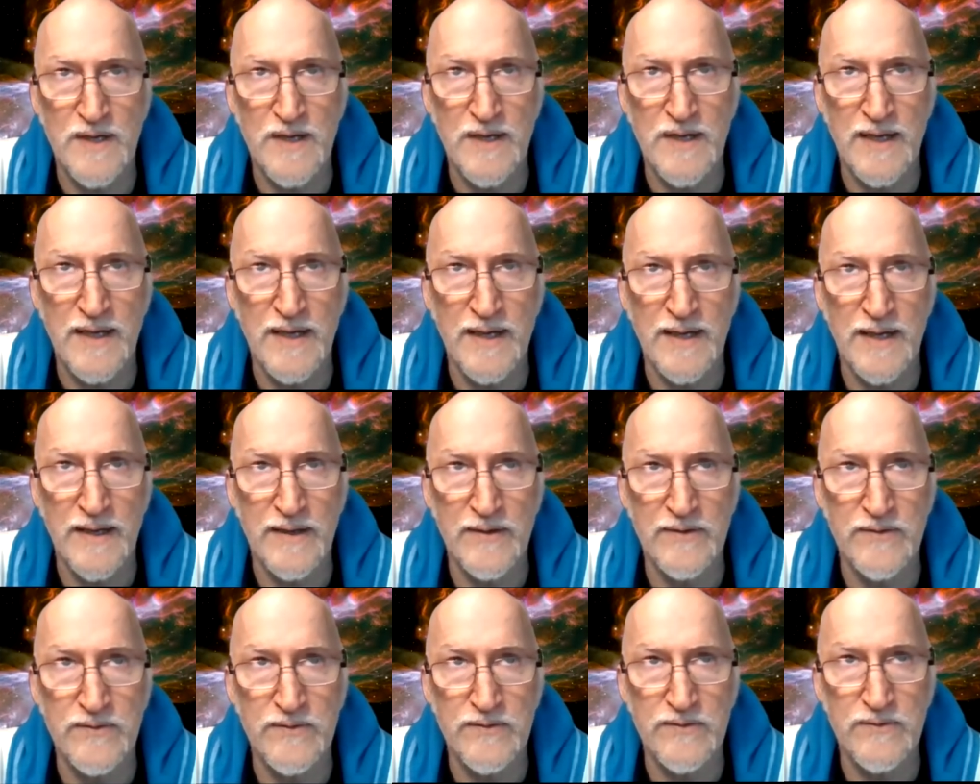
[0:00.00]

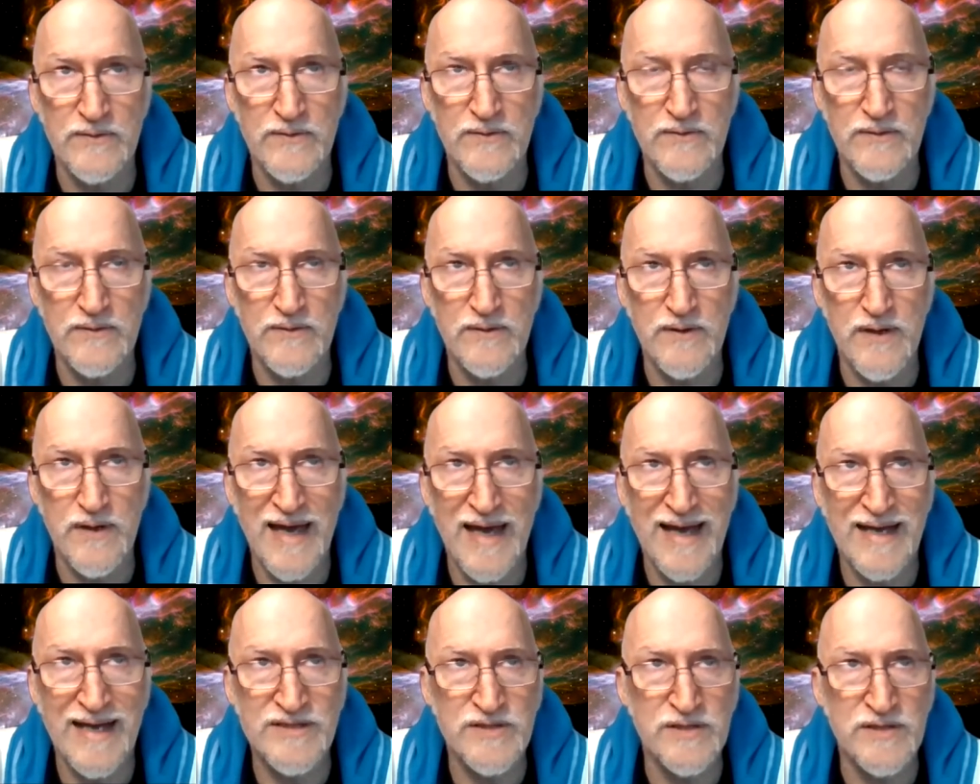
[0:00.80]
and
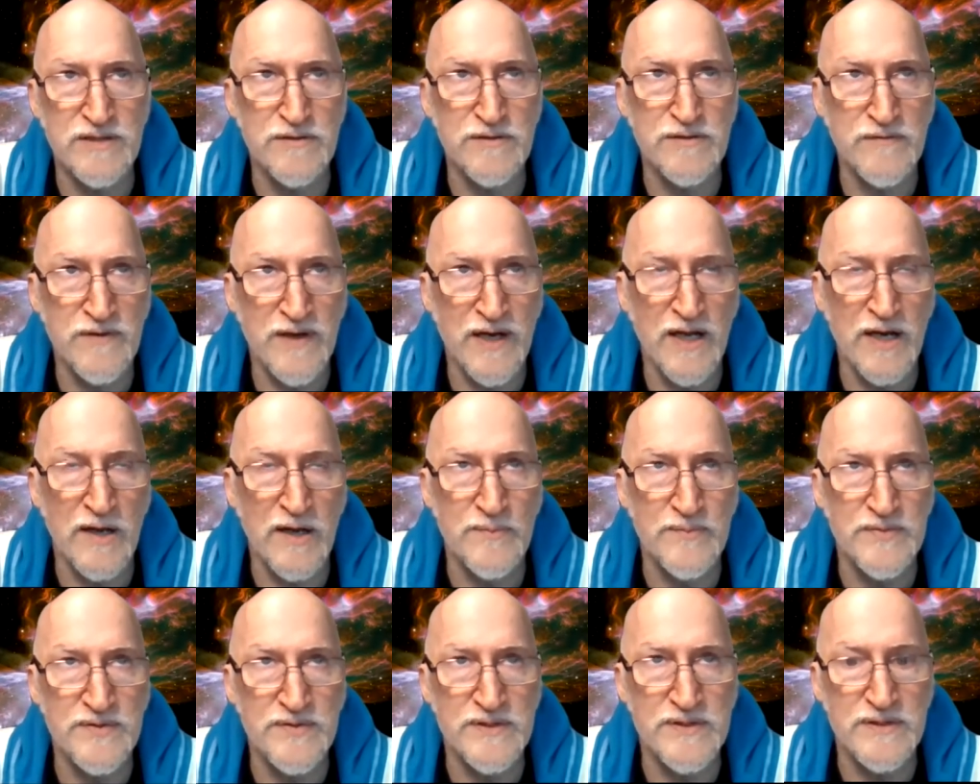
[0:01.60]
as it
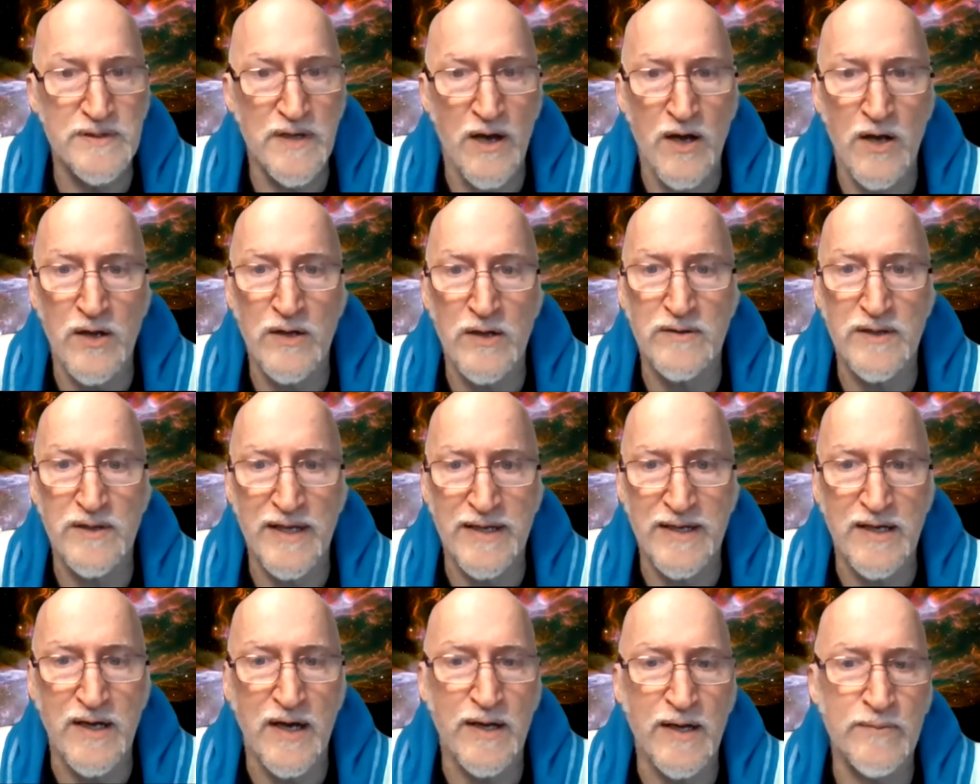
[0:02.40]
develops uh,
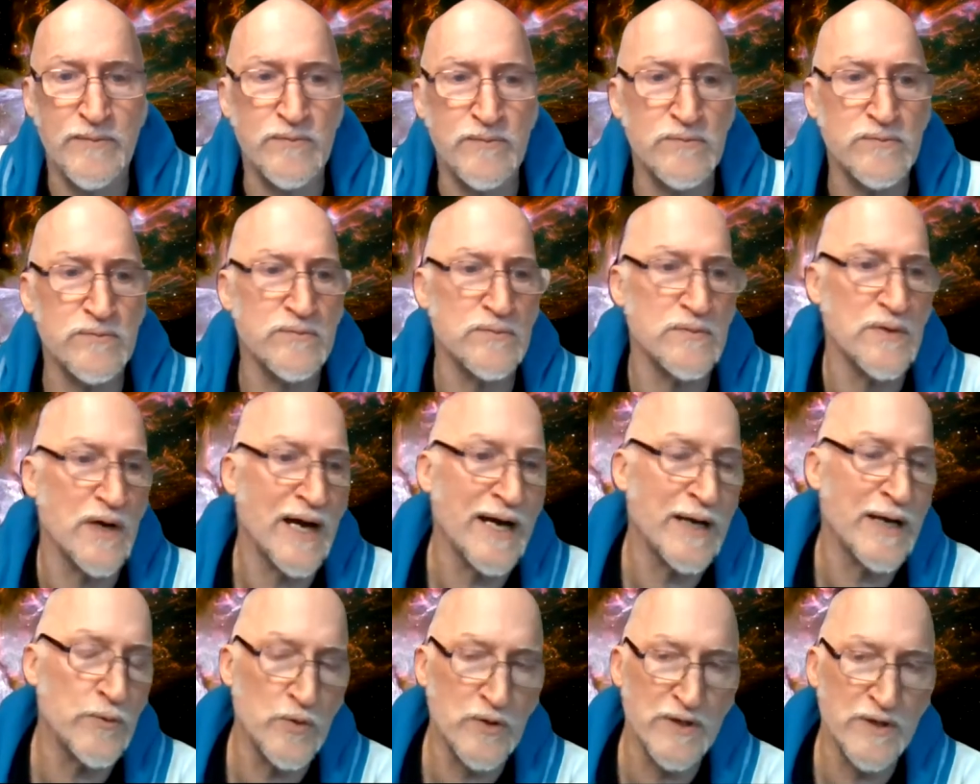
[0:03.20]
like i'm
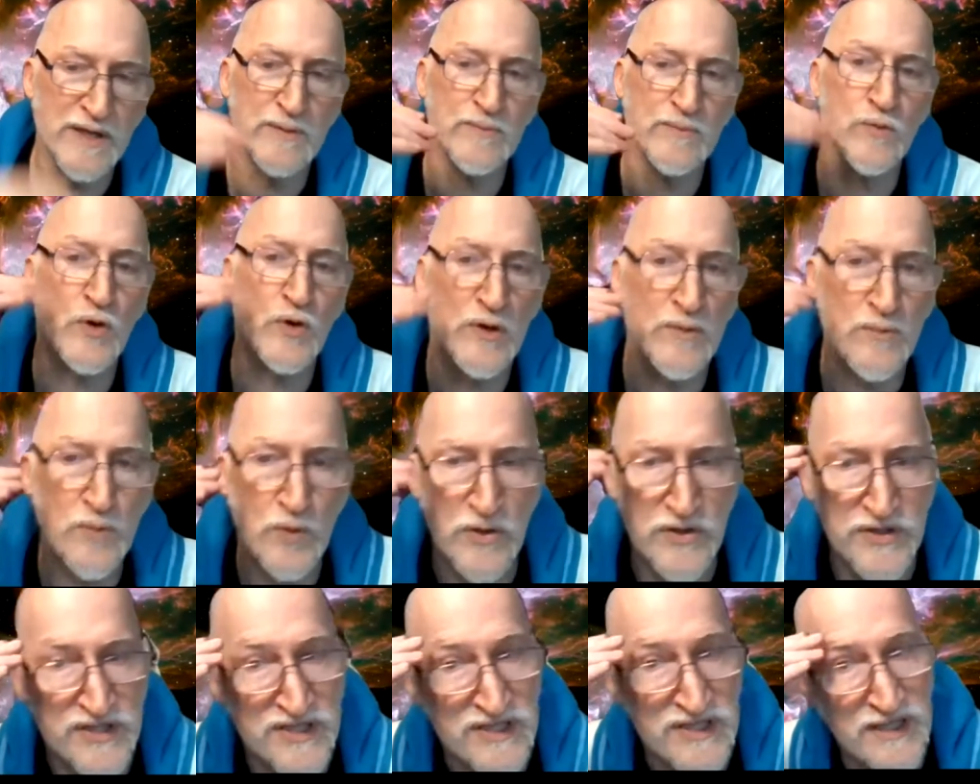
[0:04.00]
i will get more and
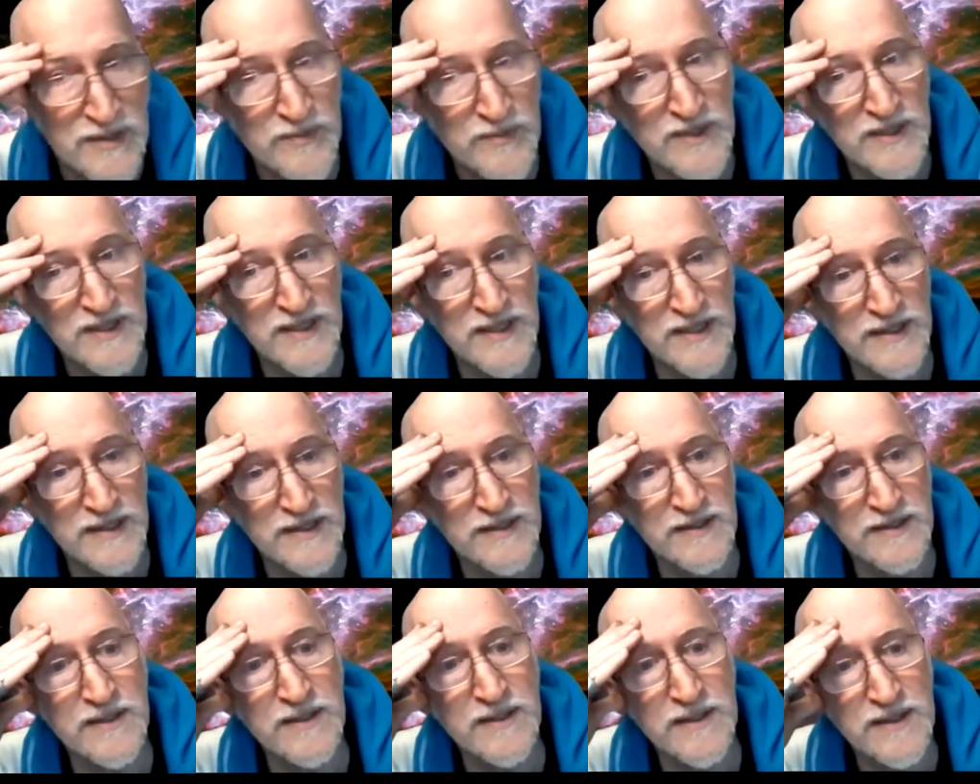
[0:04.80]
more
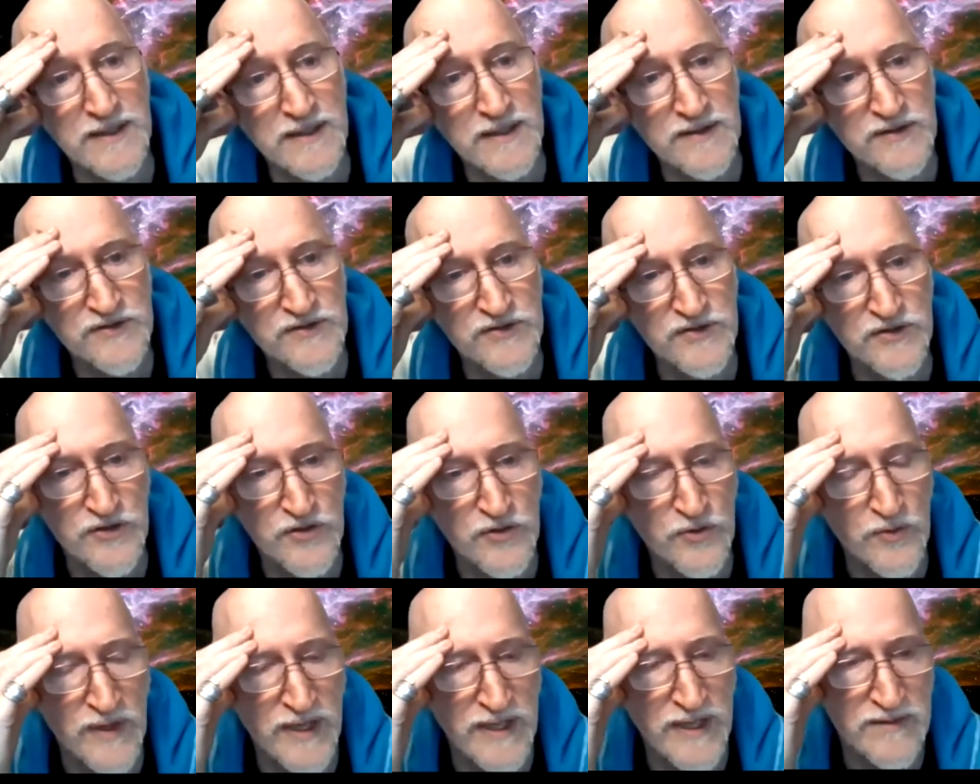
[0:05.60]
stimulated to
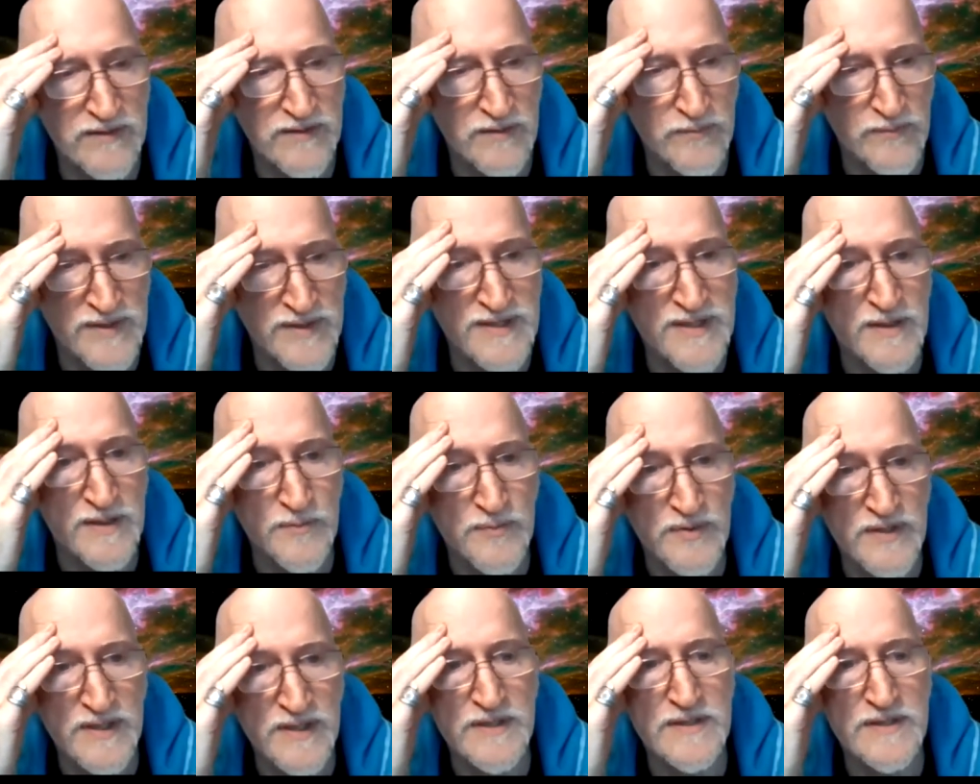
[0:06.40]
create the missing
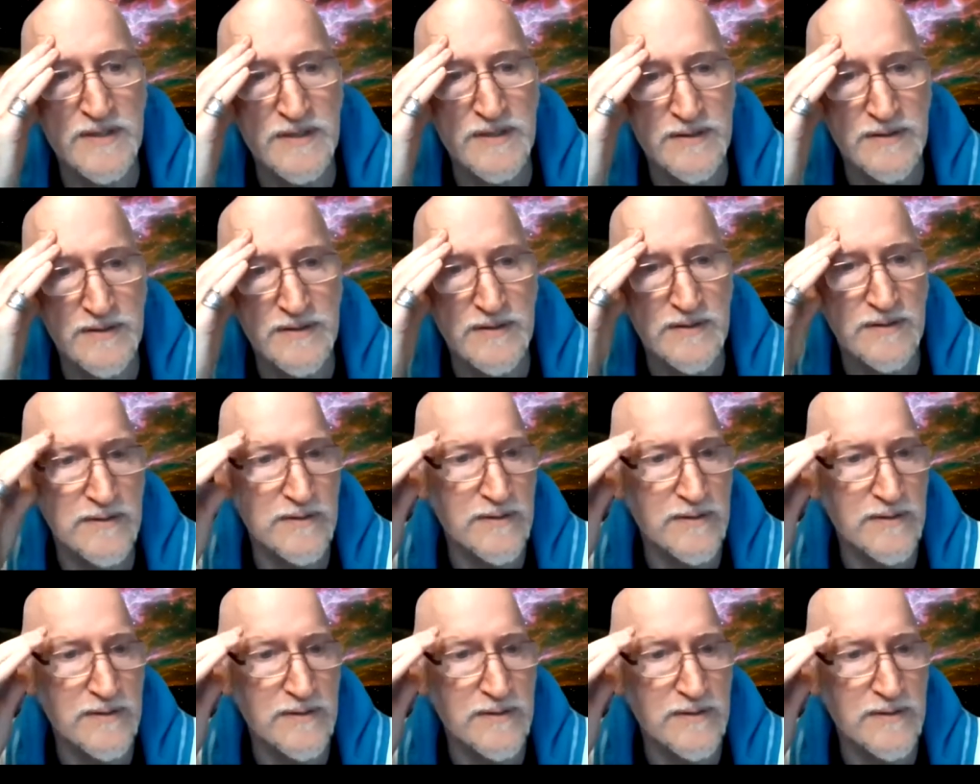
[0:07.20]
pieces